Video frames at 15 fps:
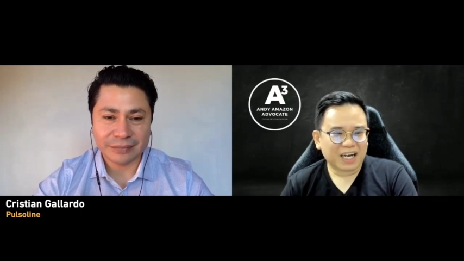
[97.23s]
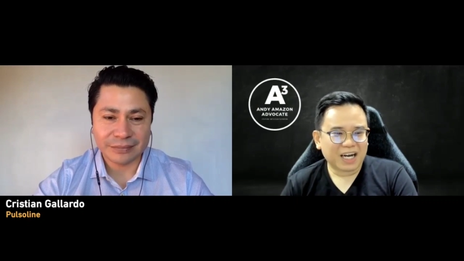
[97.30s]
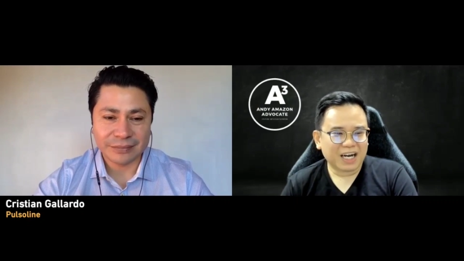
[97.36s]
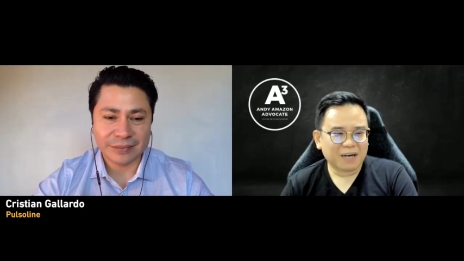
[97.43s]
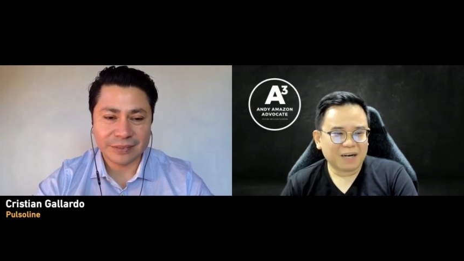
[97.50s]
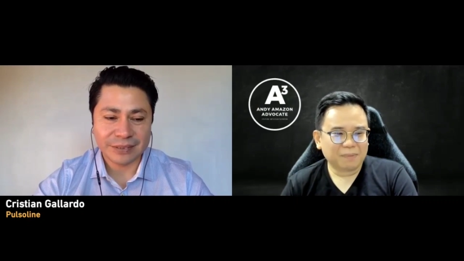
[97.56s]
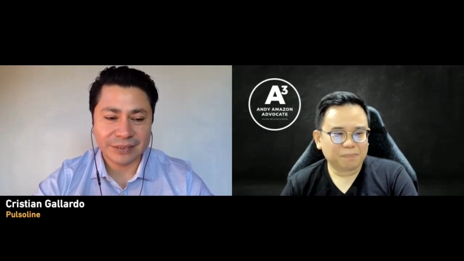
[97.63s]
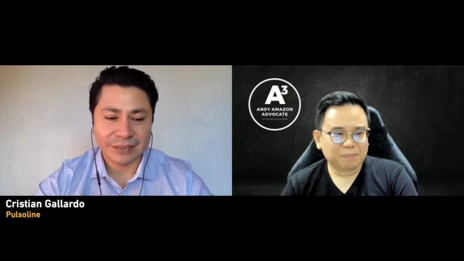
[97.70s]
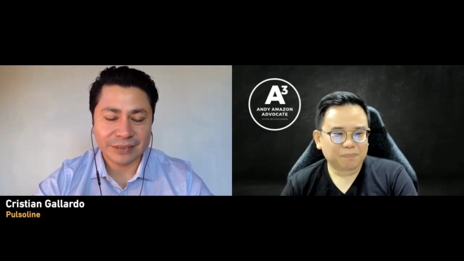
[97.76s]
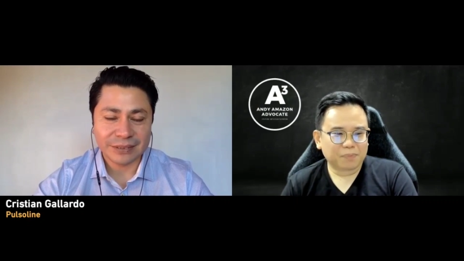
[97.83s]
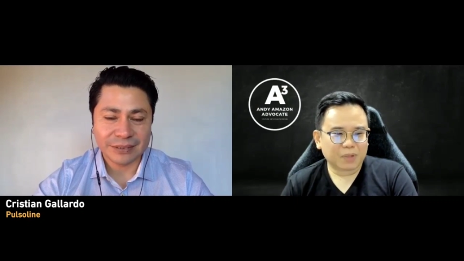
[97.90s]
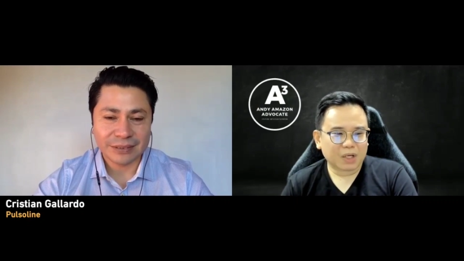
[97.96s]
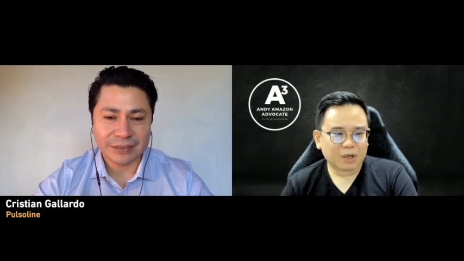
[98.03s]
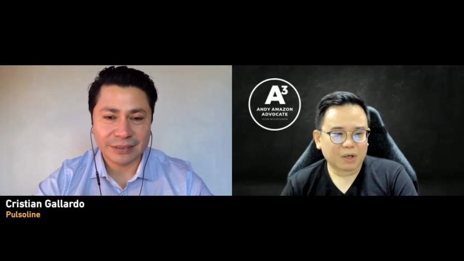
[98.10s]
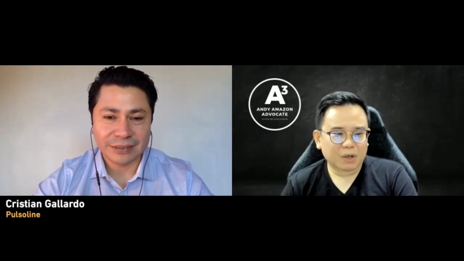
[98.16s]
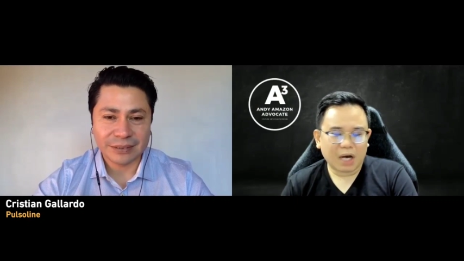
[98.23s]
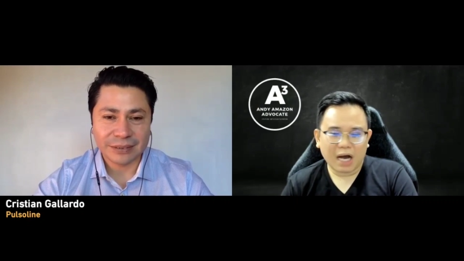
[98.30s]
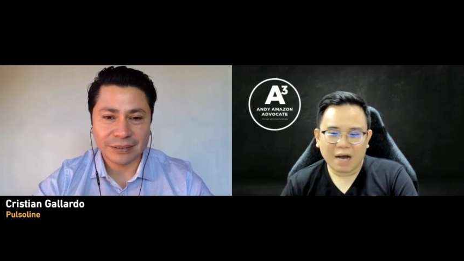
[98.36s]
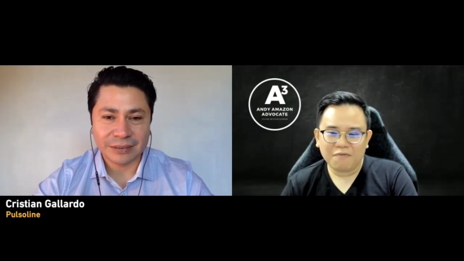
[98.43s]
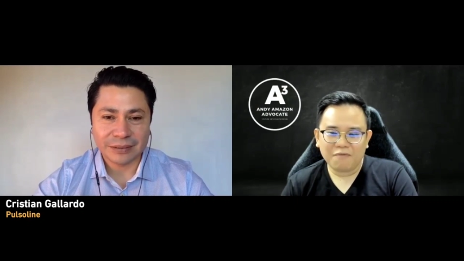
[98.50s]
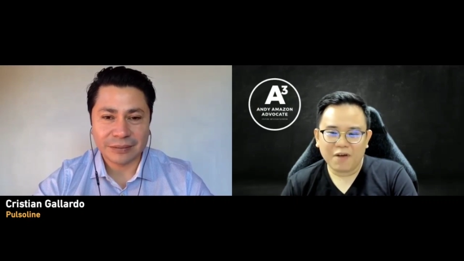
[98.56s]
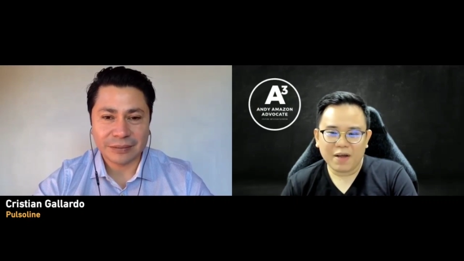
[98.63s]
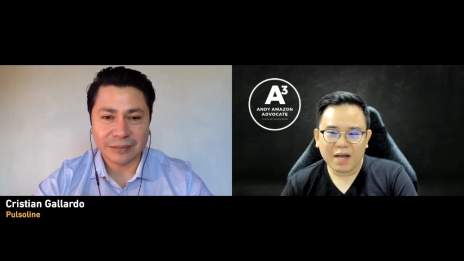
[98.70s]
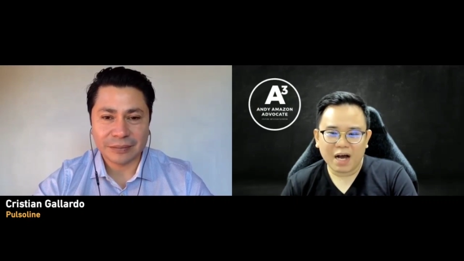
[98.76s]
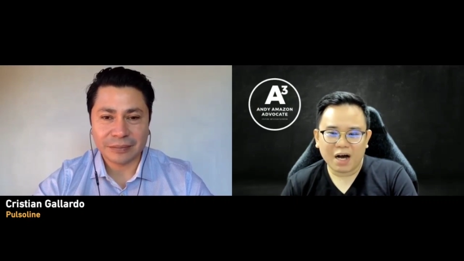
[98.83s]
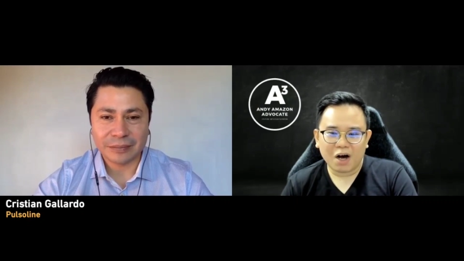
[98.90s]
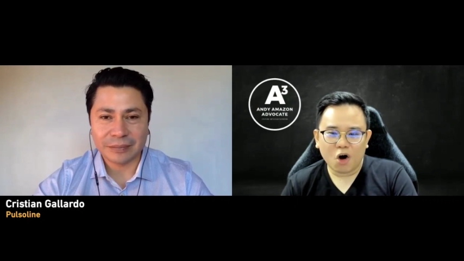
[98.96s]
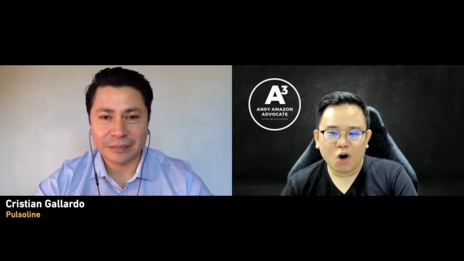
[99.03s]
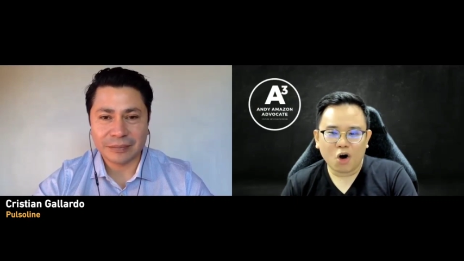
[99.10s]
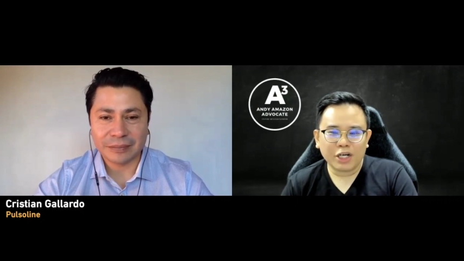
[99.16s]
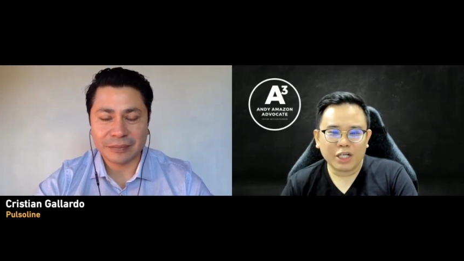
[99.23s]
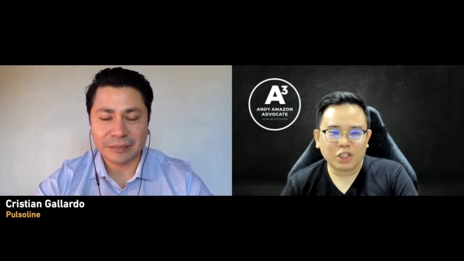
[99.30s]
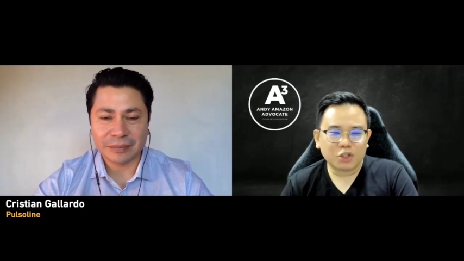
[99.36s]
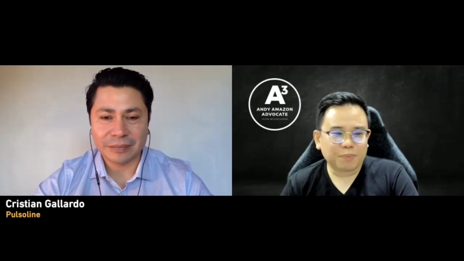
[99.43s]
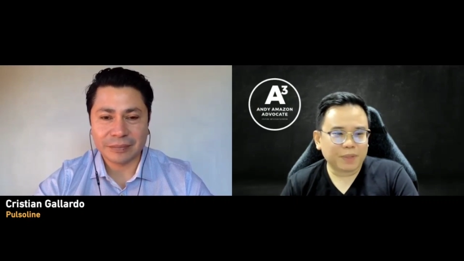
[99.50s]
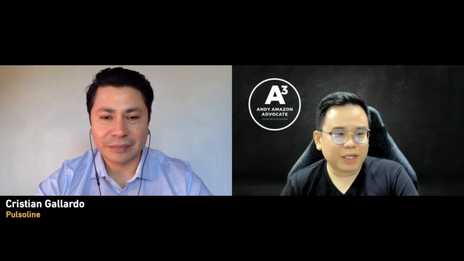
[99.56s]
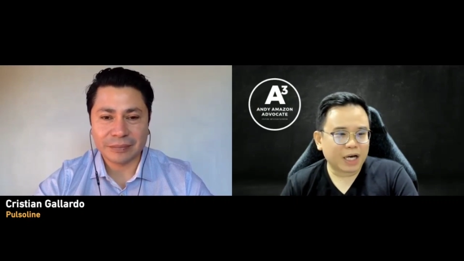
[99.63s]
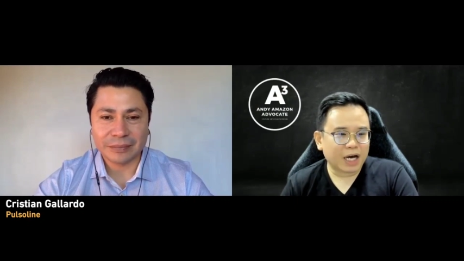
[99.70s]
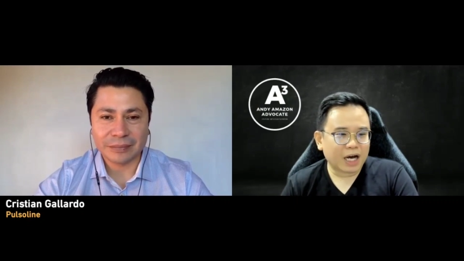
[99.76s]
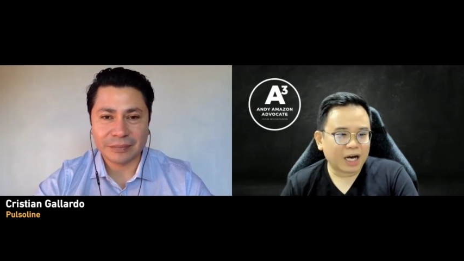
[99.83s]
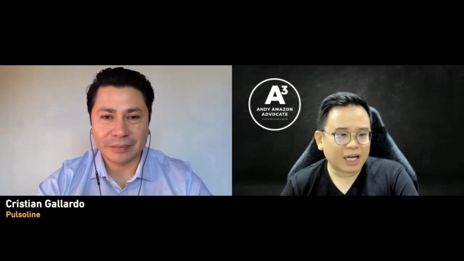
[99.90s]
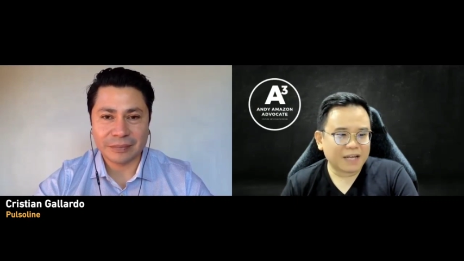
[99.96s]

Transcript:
Speaker 1: Um, I'm very uh, honored to be uh,